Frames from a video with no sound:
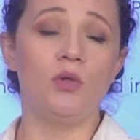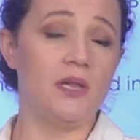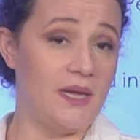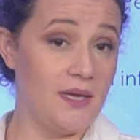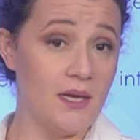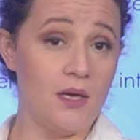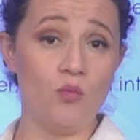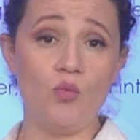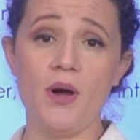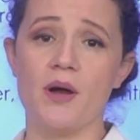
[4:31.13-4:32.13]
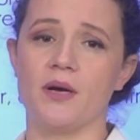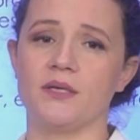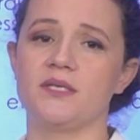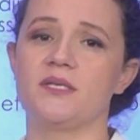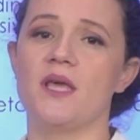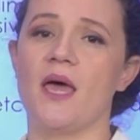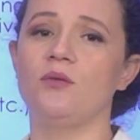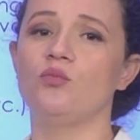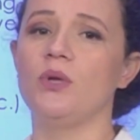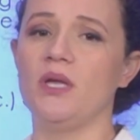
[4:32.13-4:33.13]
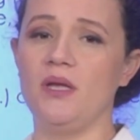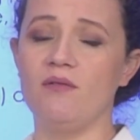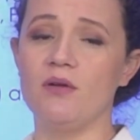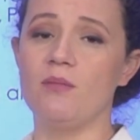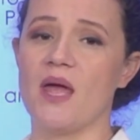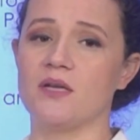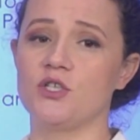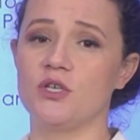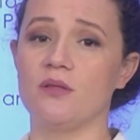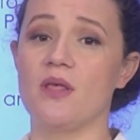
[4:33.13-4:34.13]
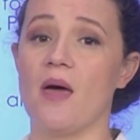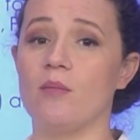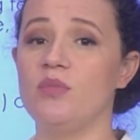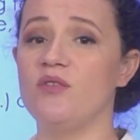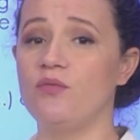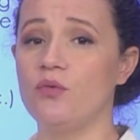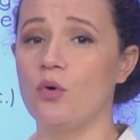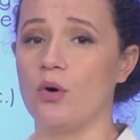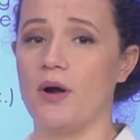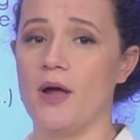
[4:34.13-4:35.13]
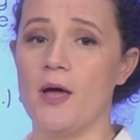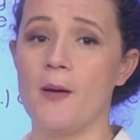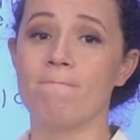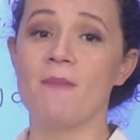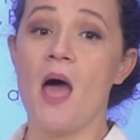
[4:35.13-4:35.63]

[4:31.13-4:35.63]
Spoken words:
Linking words that we even mentioned them before.